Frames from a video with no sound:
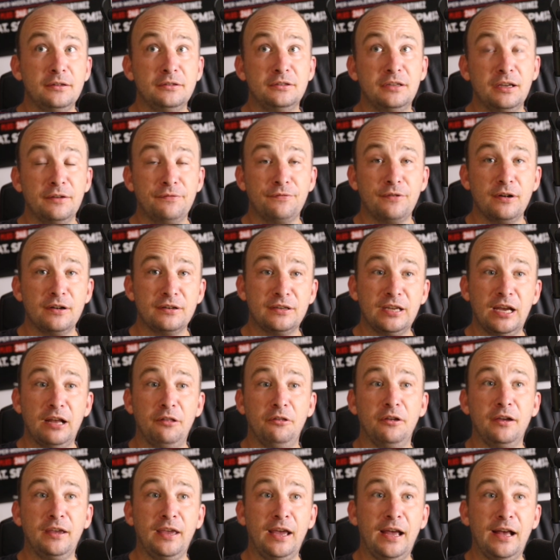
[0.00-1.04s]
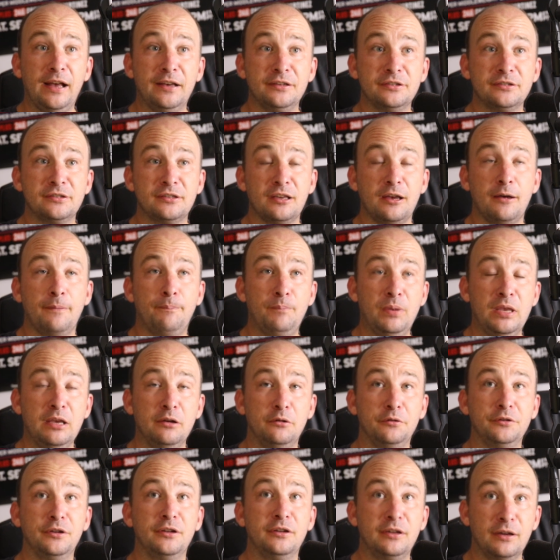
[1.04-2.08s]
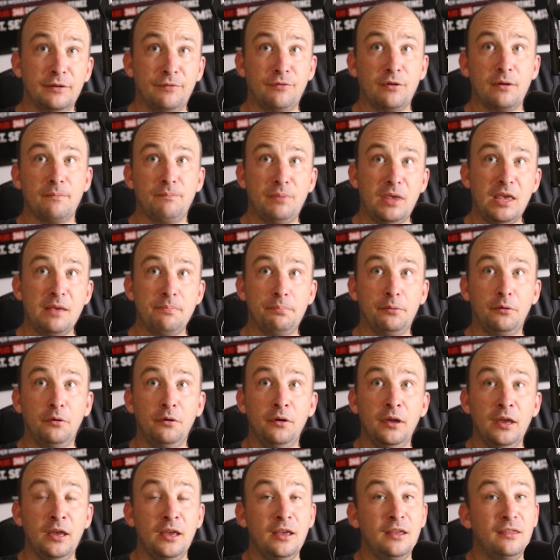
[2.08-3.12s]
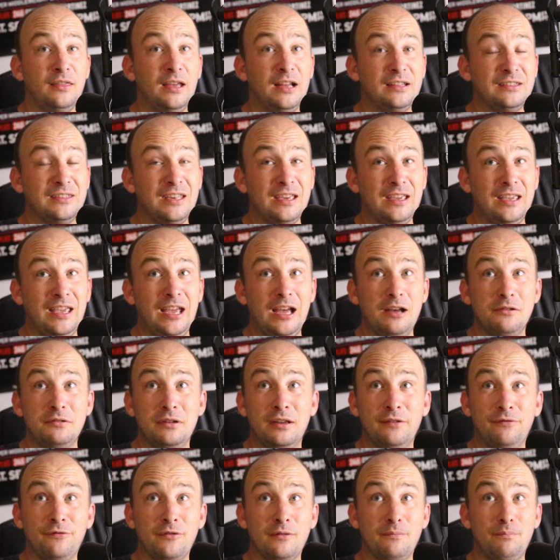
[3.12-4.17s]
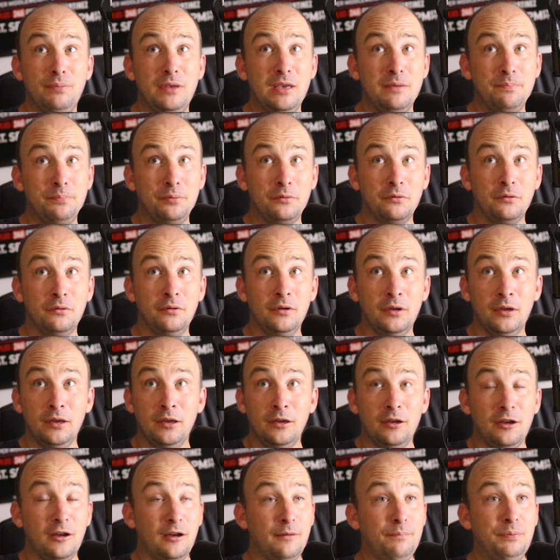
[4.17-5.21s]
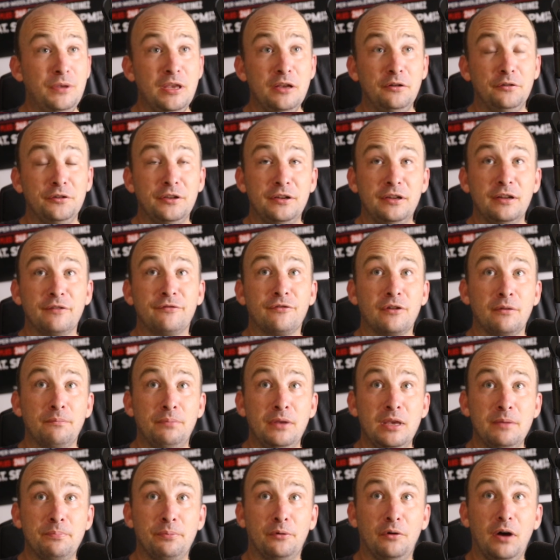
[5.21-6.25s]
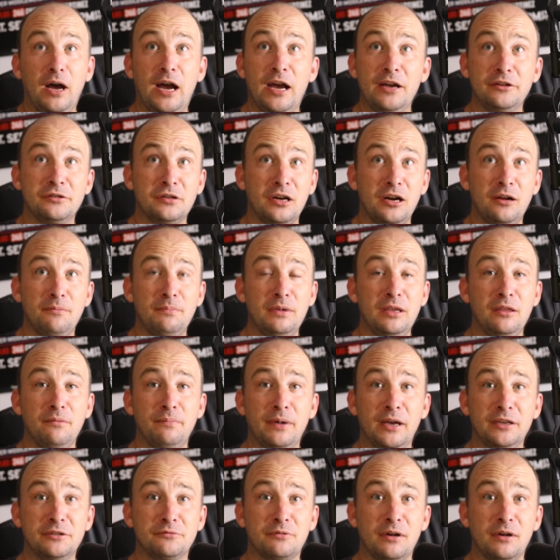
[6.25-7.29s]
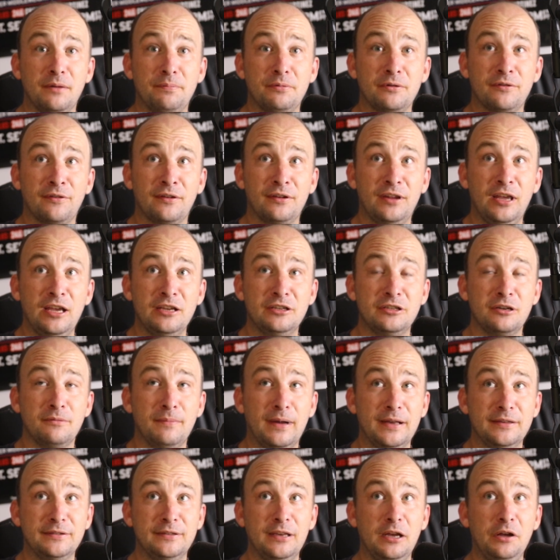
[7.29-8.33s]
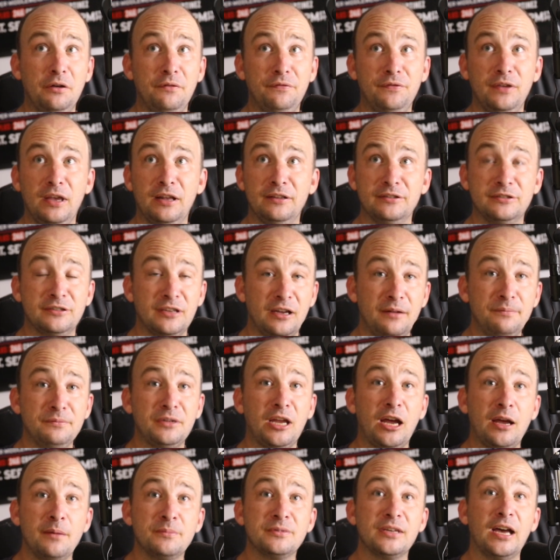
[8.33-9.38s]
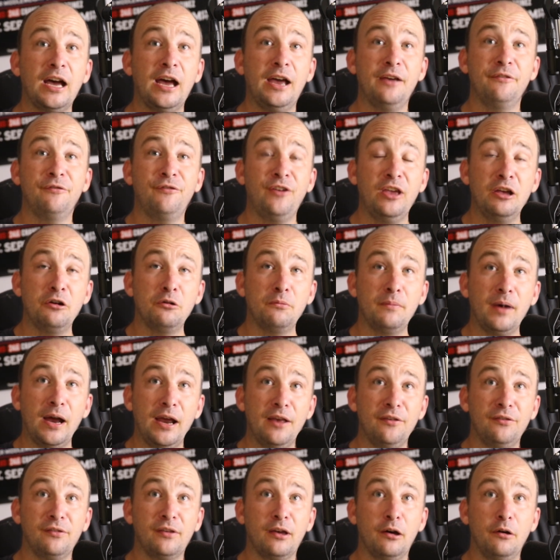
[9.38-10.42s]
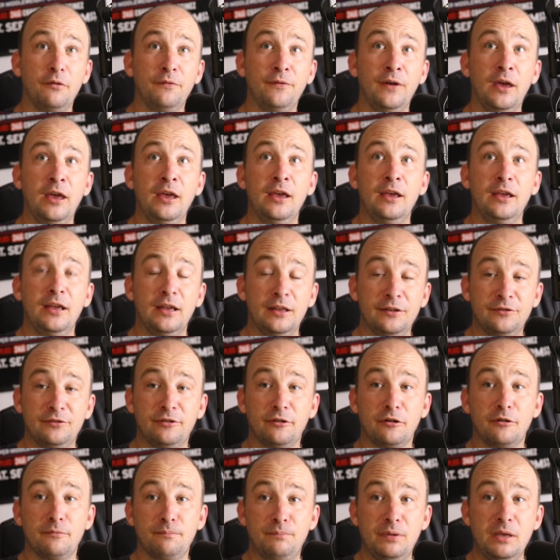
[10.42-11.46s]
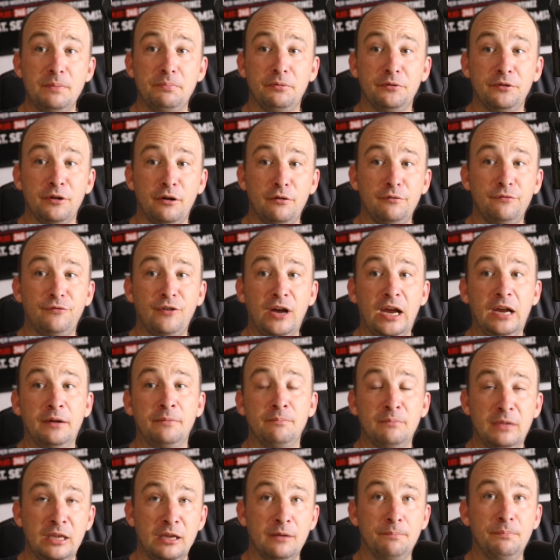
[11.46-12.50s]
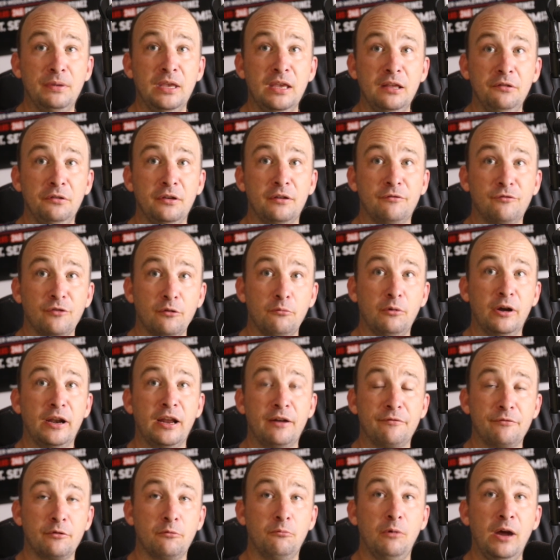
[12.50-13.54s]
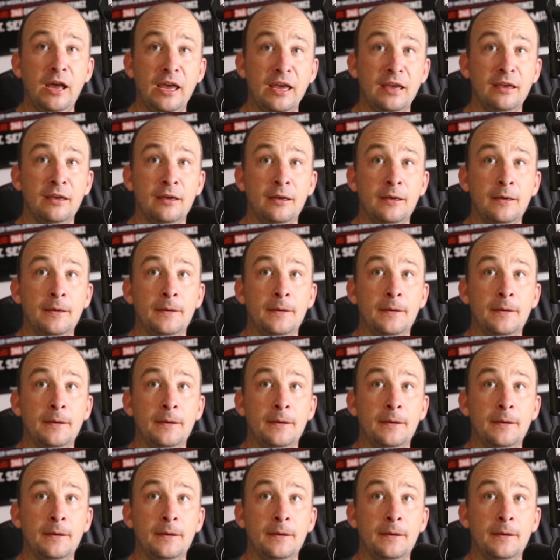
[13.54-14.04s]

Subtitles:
Different telecasts appeal to different people. That's like how different people appeal to different people. I try to be the best representation of myself, yet sometimes I fail myself and certain people don't find me appealing for whatever way.